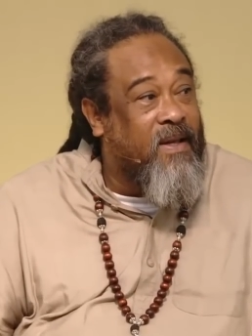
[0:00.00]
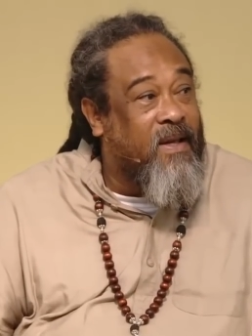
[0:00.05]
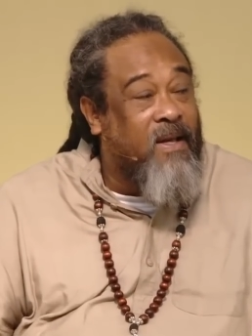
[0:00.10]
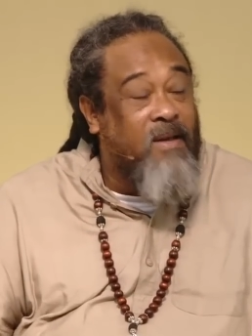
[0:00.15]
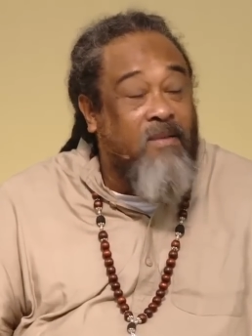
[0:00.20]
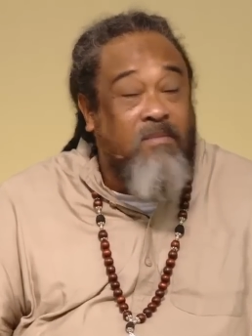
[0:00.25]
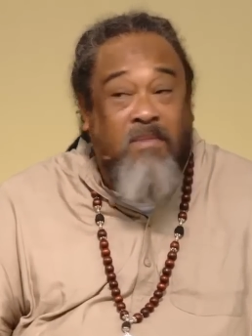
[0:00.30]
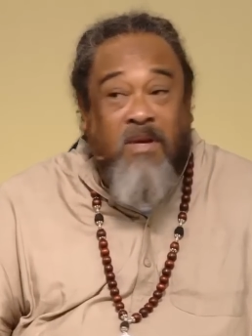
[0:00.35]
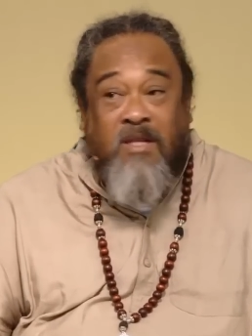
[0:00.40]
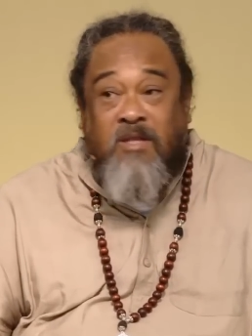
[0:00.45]

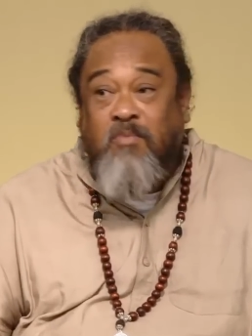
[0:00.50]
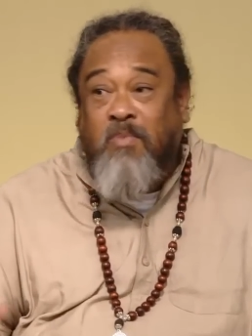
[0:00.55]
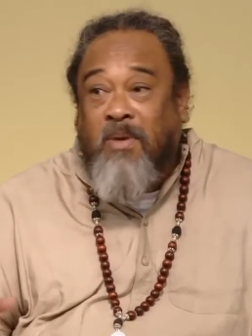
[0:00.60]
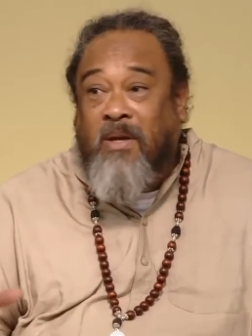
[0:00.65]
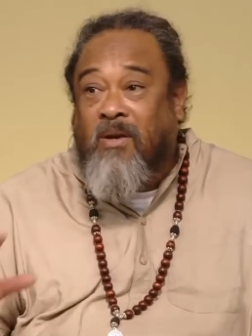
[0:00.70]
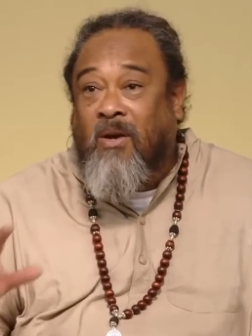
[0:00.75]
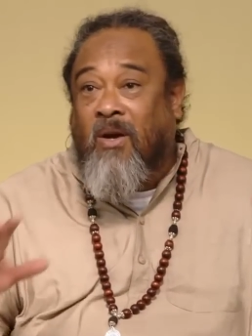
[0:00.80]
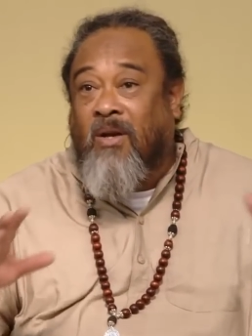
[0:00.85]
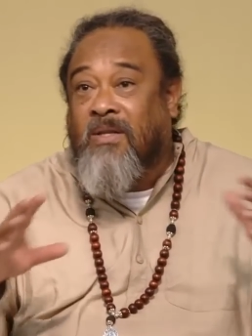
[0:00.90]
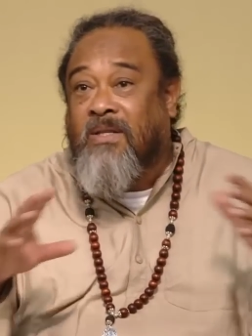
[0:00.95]
It must be
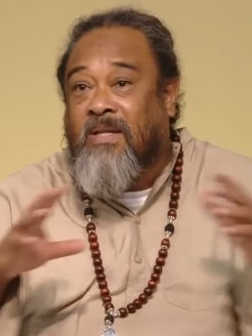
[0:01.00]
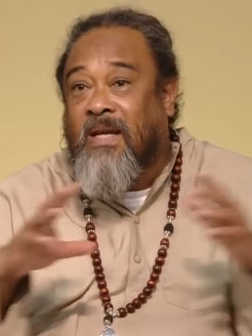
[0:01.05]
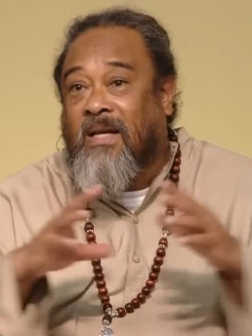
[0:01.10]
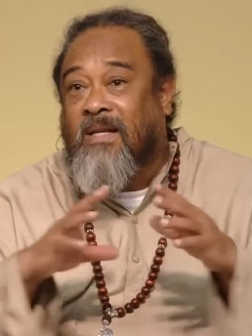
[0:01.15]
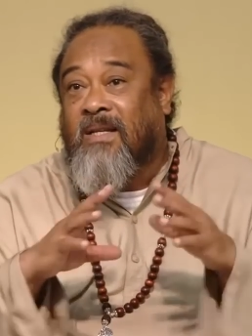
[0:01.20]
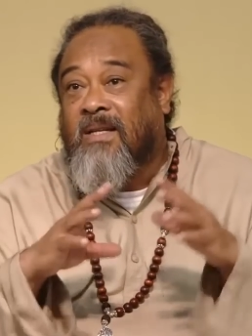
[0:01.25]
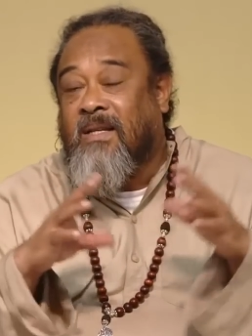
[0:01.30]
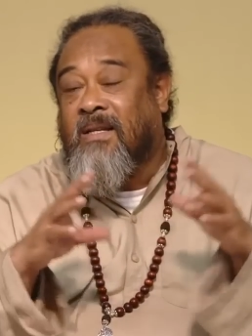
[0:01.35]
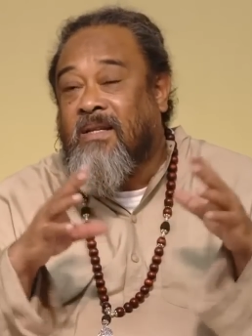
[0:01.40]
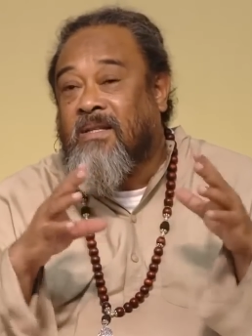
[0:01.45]

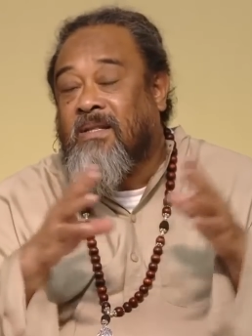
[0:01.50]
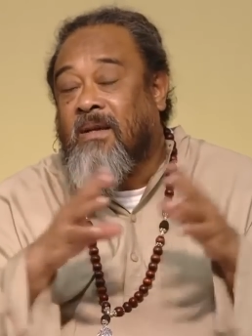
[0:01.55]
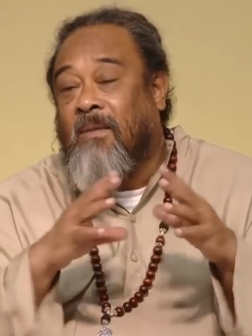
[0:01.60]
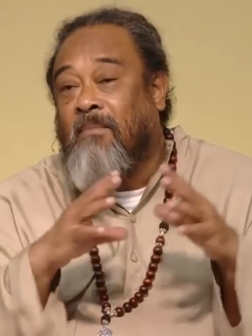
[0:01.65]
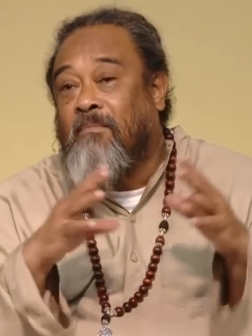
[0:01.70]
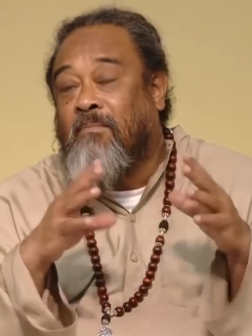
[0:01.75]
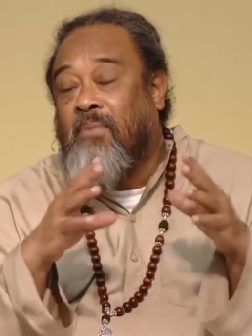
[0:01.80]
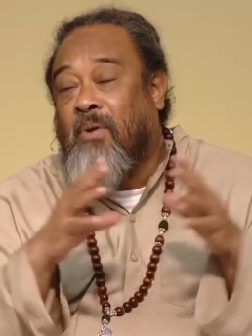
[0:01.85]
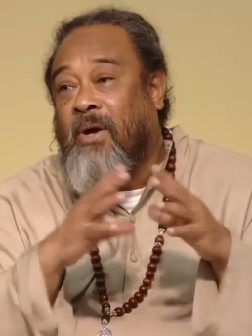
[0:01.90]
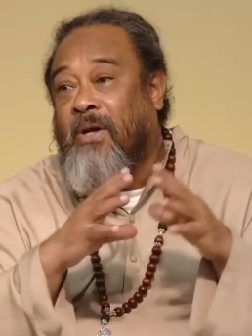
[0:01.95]
contacting
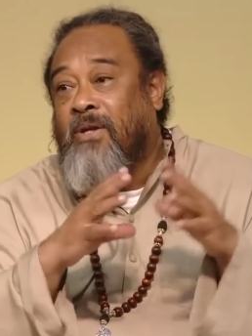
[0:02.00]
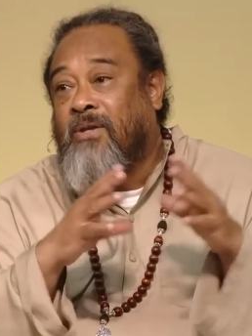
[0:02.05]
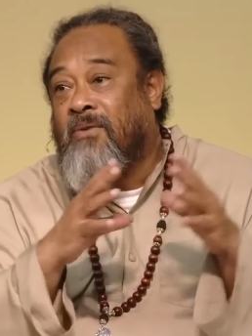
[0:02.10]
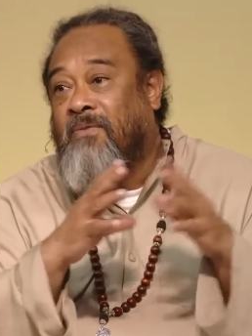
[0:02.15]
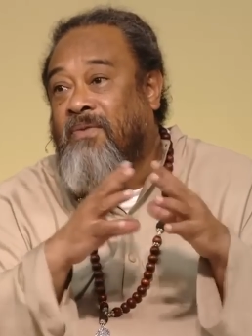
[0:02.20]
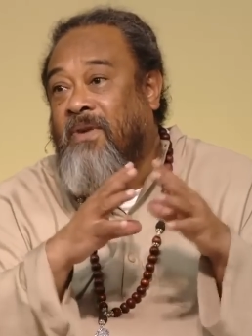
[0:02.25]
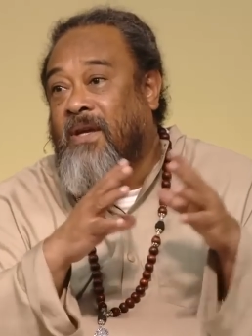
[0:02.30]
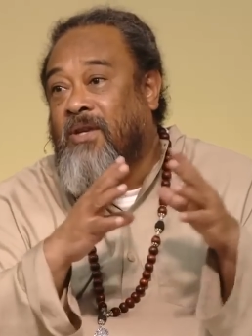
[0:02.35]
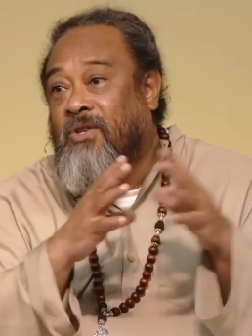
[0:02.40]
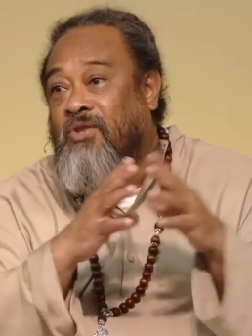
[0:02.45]
some point
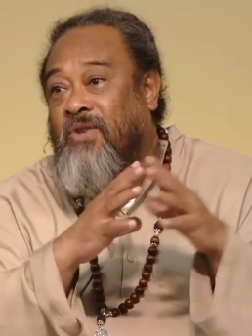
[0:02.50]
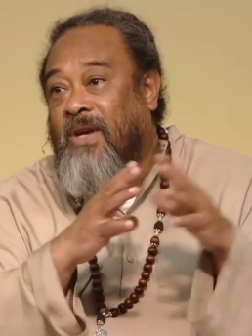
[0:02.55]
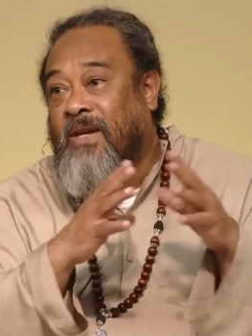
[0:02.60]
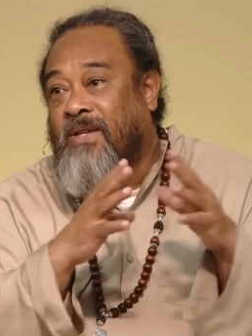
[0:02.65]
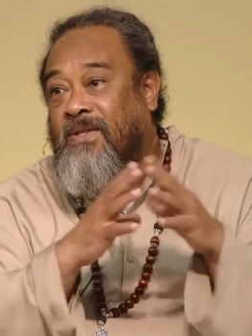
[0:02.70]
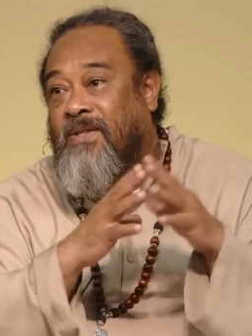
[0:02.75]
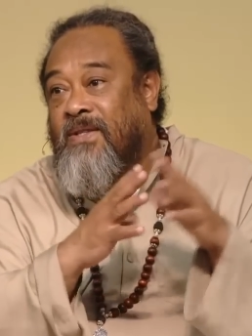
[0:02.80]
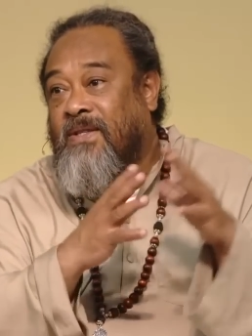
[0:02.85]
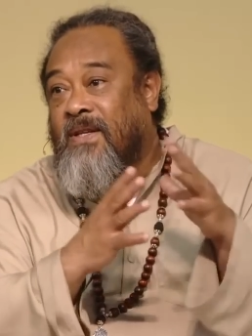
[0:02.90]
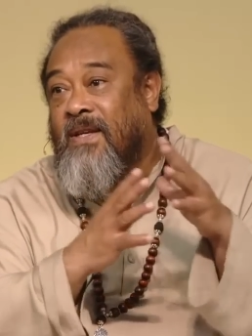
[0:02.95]
of
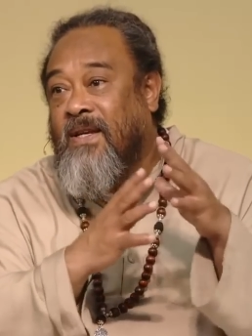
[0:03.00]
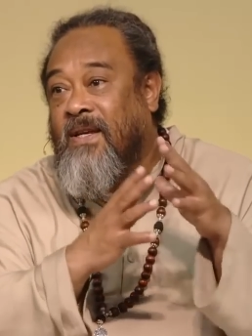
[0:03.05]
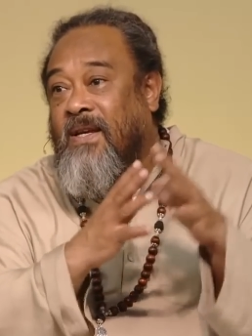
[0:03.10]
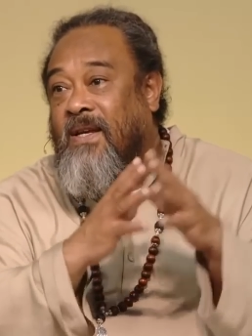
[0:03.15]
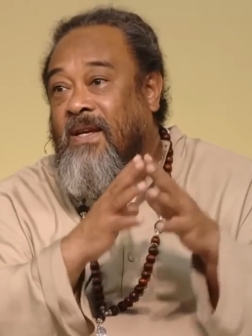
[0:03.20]
interest